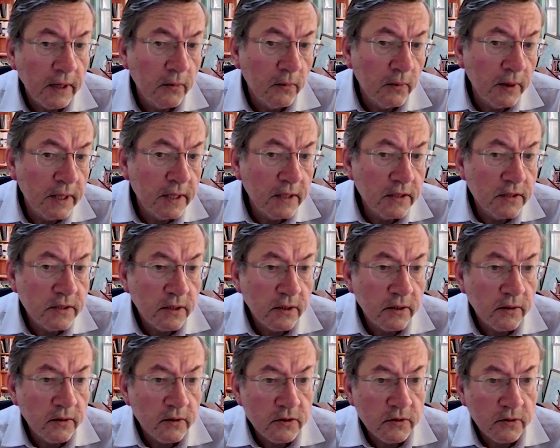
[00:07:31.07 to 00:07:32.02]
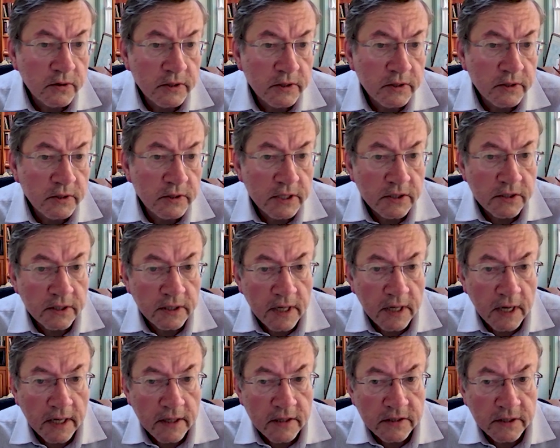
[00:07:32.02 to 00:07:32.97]
we reconsider the
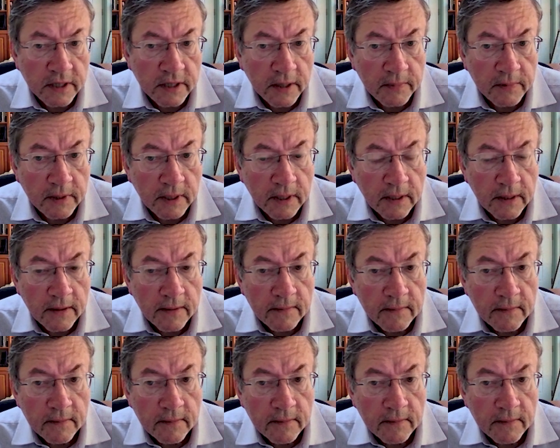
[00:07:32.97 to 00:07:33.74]
strategic concept,